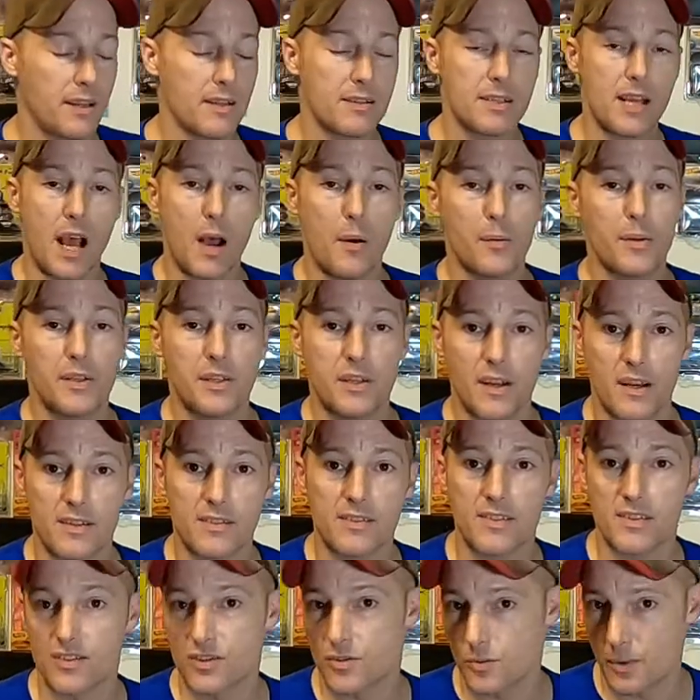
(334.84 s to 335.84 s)
That's how he
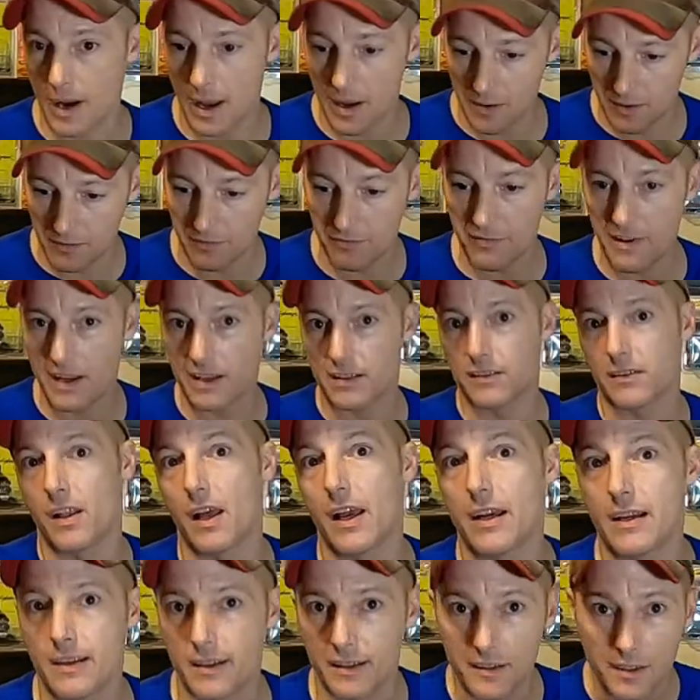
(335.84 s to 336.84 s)
does his ground effect
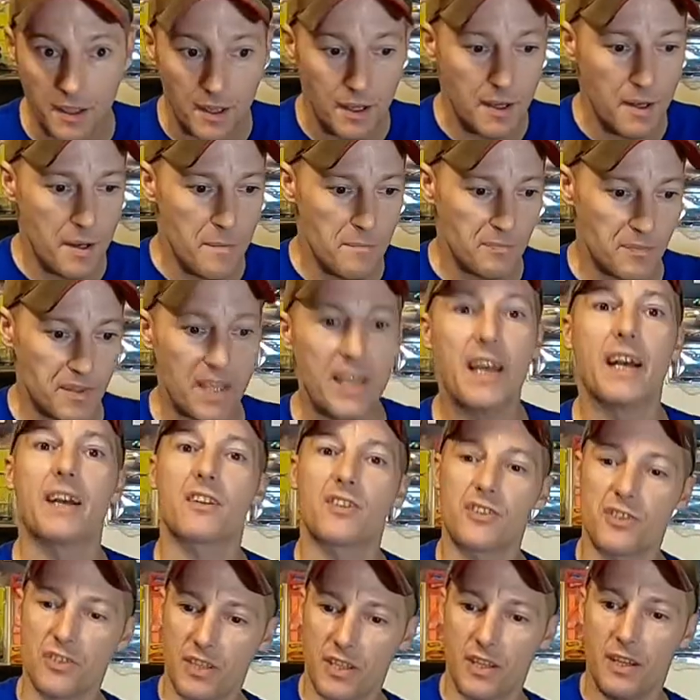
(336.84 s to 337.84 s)
lighting. He
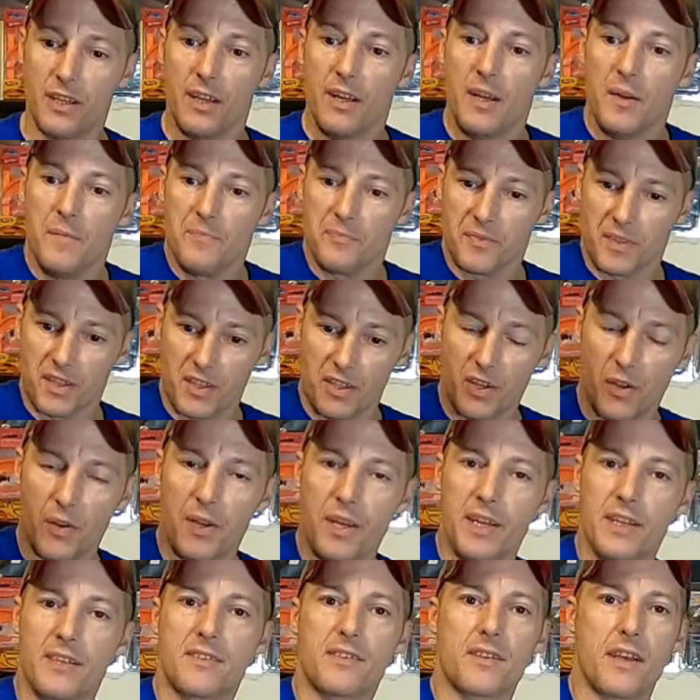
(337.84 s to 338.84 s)
actually, you know,
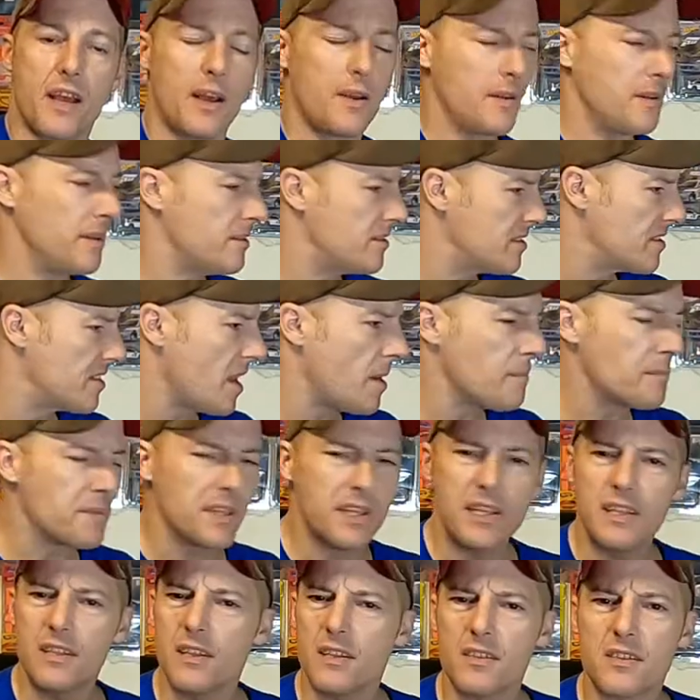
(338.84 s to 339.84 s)
hits, it's
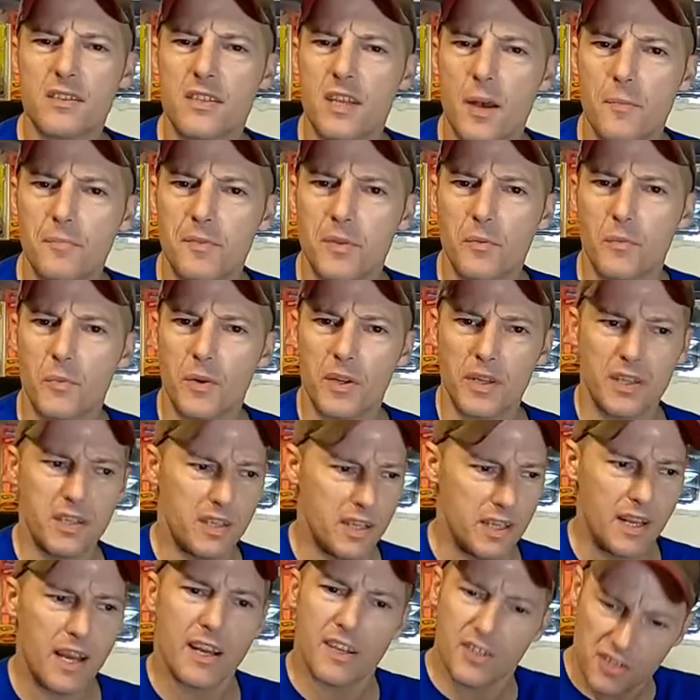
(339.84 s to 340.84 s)
something, he does something where
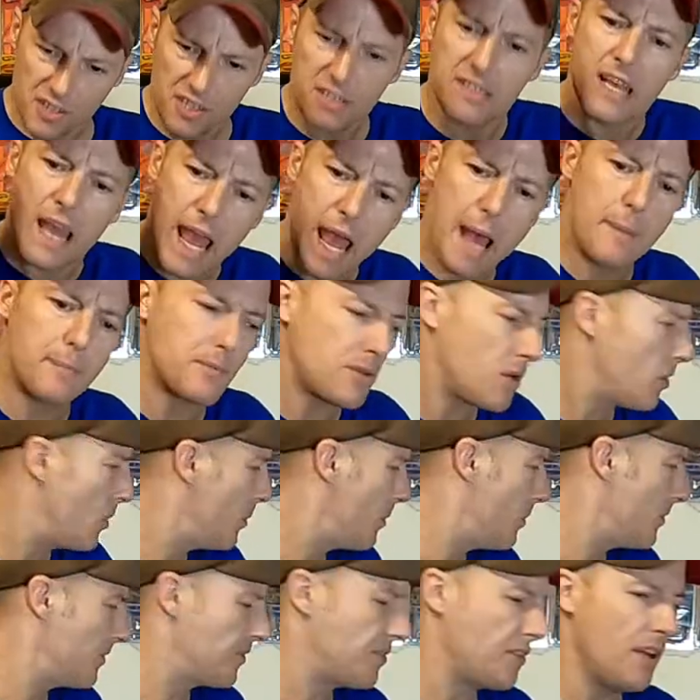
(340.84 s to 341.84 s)
he actually tapped
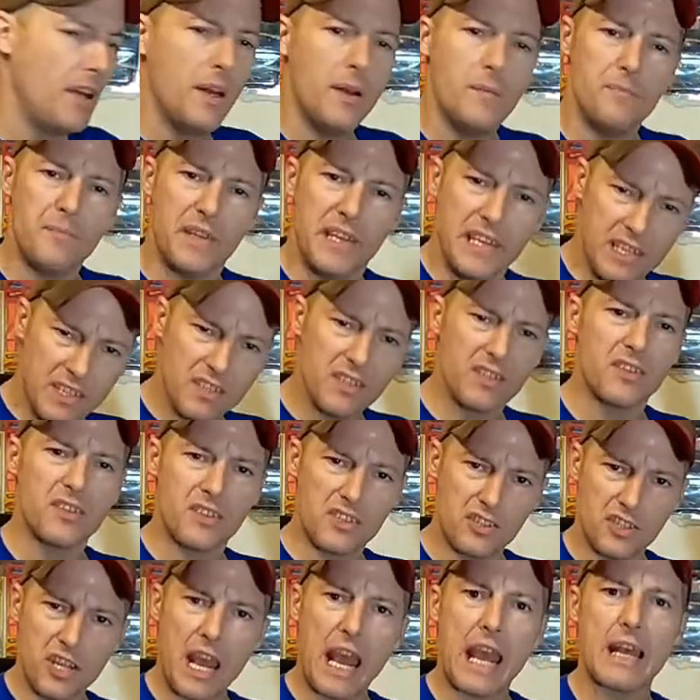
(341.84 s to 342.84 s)
holes into the
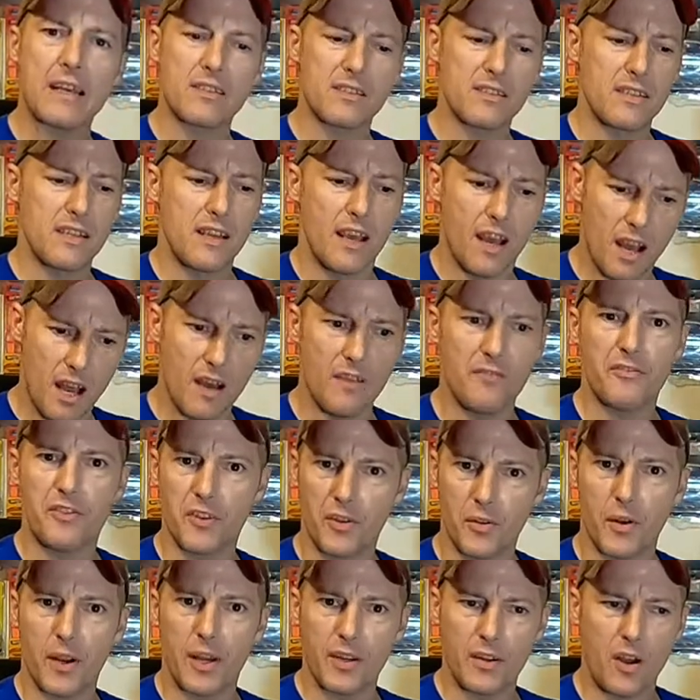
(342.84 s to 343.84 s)
chassis of
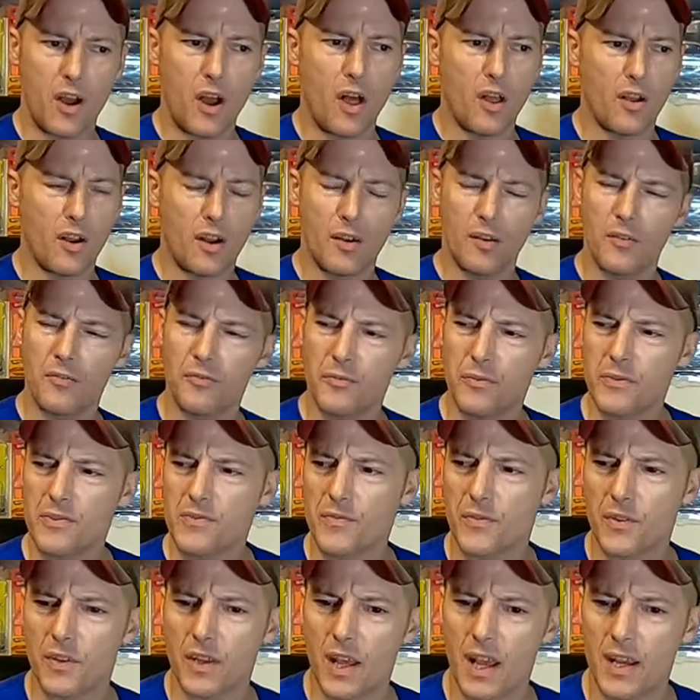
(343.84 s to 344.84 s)
the Grand Hauler. I don't know if it was
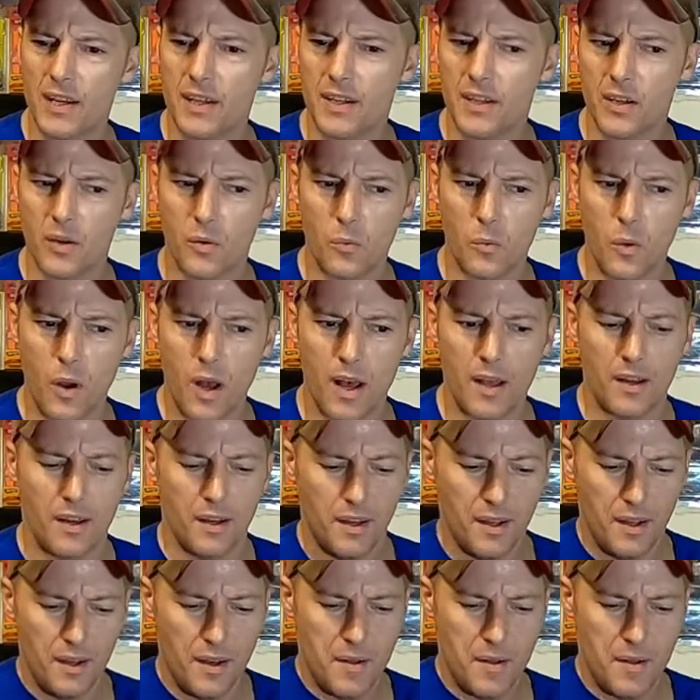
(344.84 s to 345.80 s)
for lighting or what,